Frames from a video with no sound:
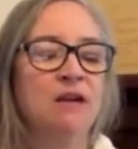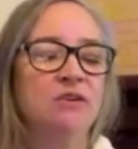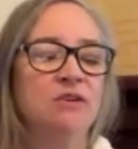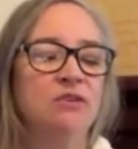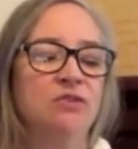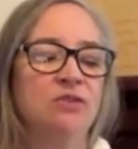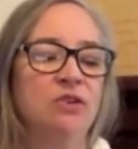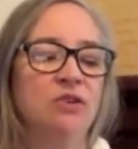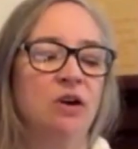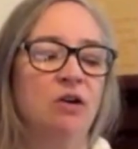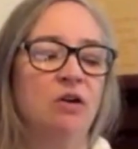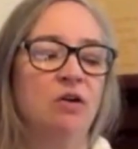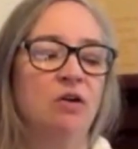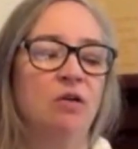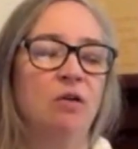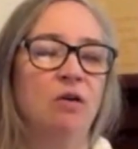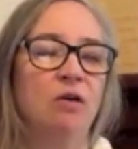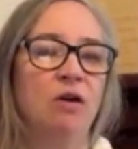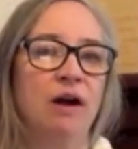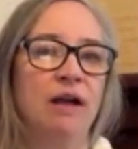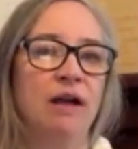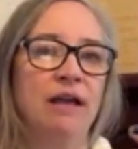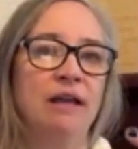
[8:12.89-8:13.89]

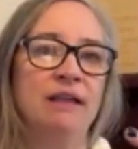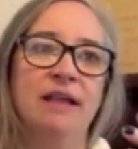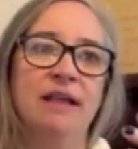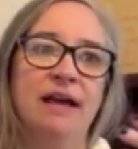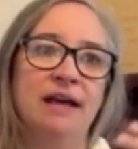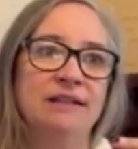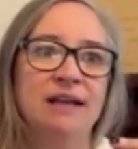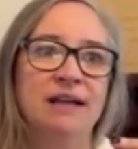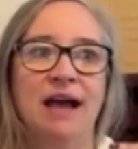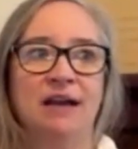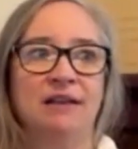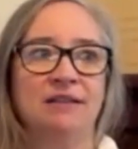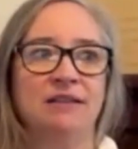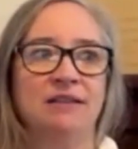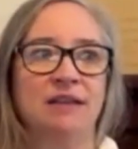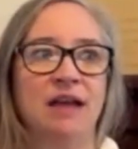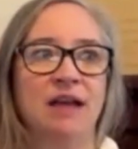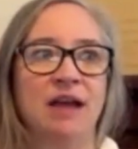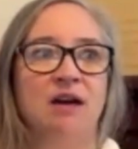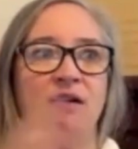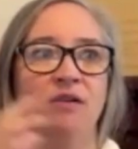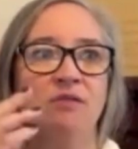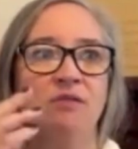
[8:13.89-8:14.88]
So in that tax
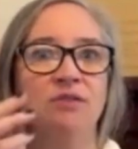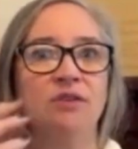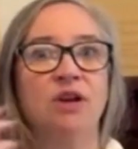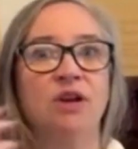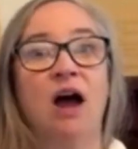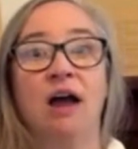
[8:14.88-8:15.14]
account,